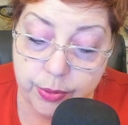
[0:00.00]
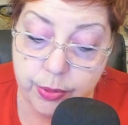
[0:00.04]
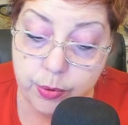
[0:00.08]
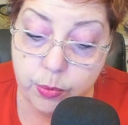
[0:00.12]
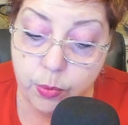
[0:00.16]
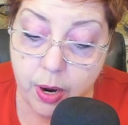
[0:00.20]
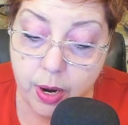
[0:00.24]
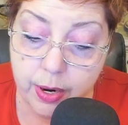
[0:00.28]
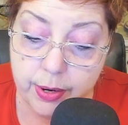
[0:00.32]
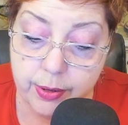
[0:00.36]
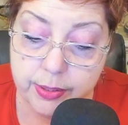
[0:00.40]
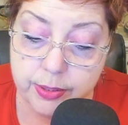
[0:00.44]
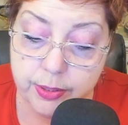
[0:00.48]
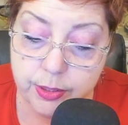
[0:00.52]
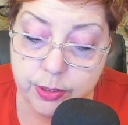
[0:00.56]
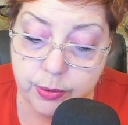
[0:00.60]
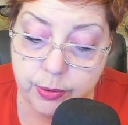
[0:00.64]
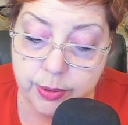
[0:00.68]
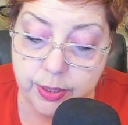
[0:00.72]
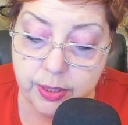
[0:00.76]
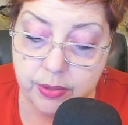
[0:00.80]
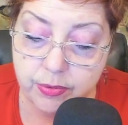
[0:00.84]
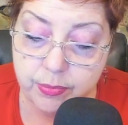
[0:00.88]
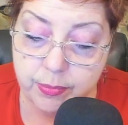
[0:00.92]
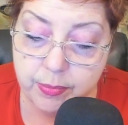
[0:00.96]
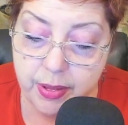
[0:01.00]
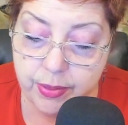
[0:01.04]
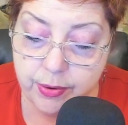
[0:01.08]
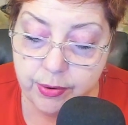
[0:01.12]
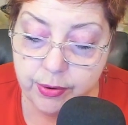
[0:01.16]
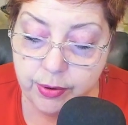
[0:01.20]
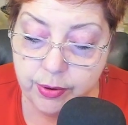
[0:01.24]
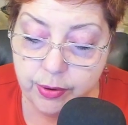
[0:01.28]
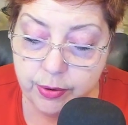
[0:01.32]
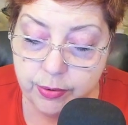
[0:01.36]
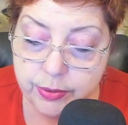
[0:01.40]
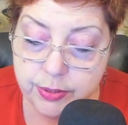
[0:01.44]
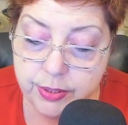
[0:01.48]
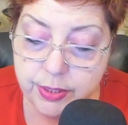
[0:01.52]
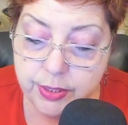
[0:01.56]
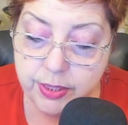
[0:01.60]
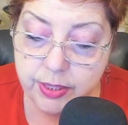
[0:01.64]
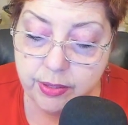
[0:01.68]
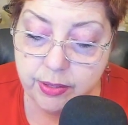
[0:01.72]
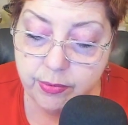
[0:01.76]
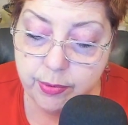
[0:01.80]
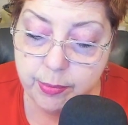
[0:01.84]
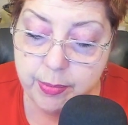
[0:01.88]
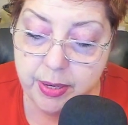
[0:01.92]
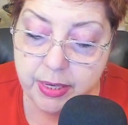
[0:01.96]
the water and soil of Mother Earth to give
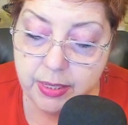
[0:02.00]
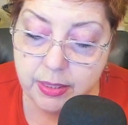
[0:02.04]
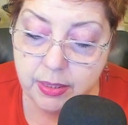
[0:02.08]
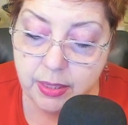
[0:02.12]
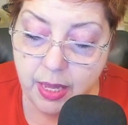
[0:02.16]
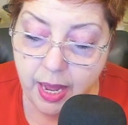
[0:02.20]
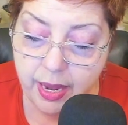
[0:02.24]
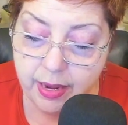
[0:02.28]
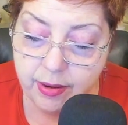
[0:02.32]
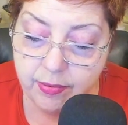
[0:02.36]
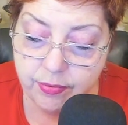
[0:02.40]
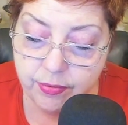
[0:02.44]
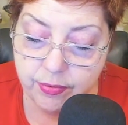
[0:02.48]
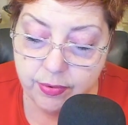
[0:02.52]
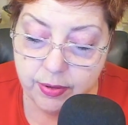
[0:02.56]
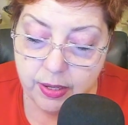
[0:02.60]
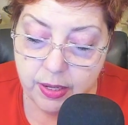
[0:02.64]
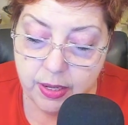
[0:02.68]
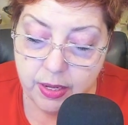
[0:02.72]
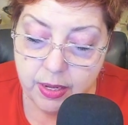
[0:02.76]
abundant life.